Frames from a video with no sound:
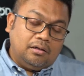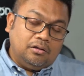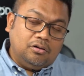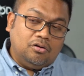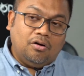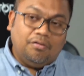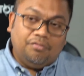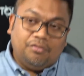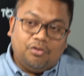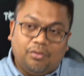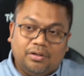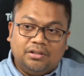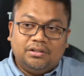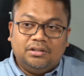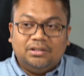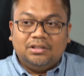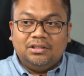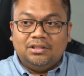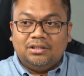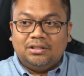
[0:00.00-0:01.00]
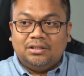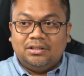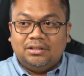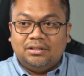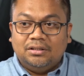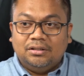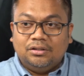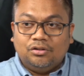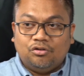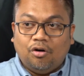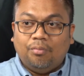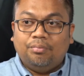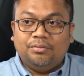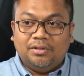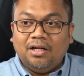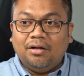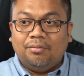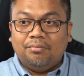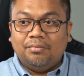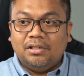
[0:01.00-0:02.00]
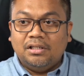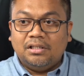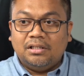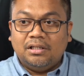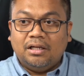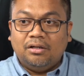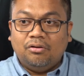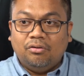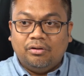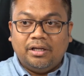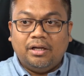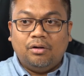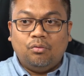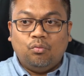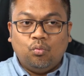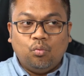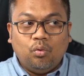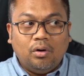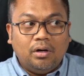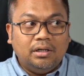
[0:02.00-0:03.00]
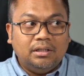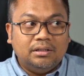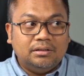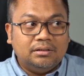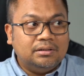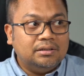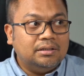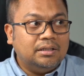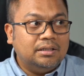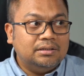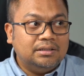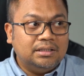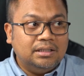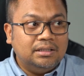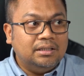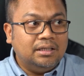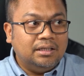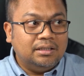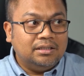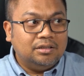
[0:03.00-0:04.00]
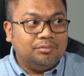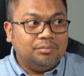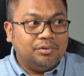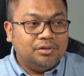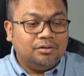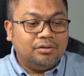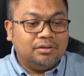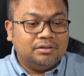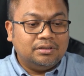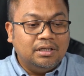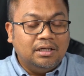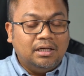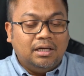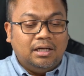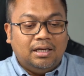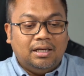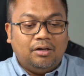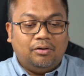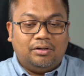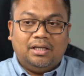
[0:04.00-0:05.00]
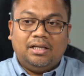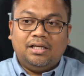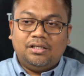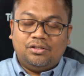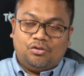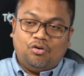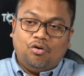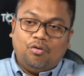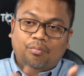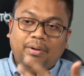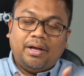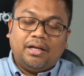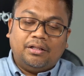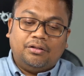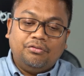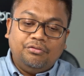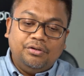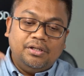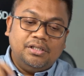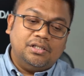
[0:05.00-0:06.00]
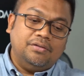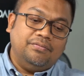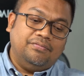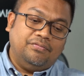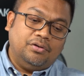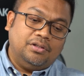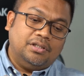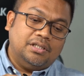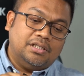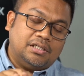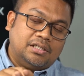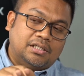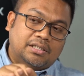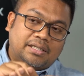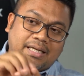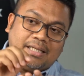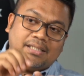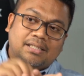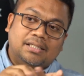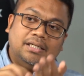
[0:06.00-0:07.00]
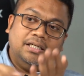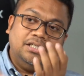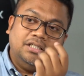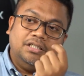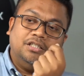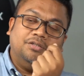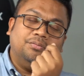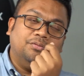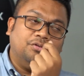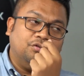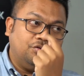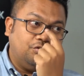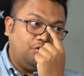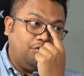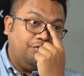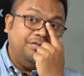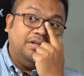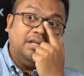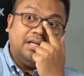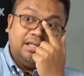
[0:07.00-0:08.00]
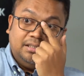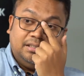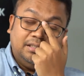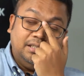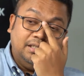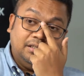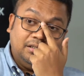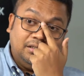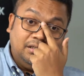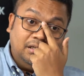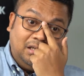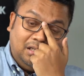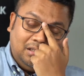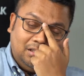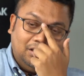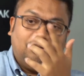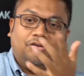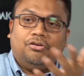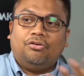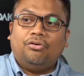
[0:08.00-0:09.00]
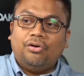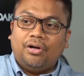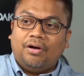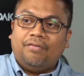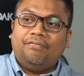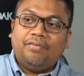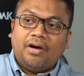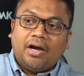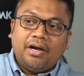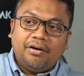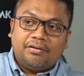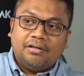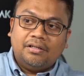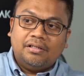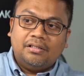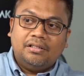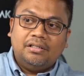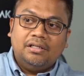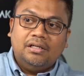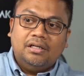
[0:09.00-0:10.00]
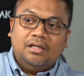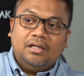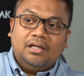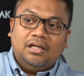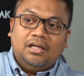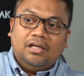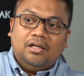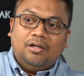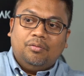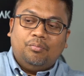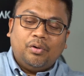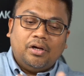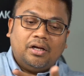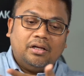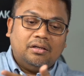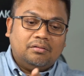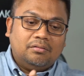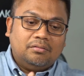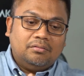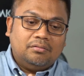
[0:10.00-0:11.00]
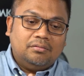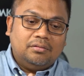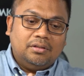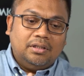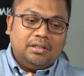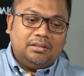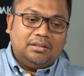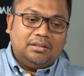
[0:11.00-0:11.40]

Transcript: lot of questions cropped up. It's like, okay, what is the agenda here? Because, okay, let's go back. The reason for this cancellation is because of COVID-19, the coronavirus. But it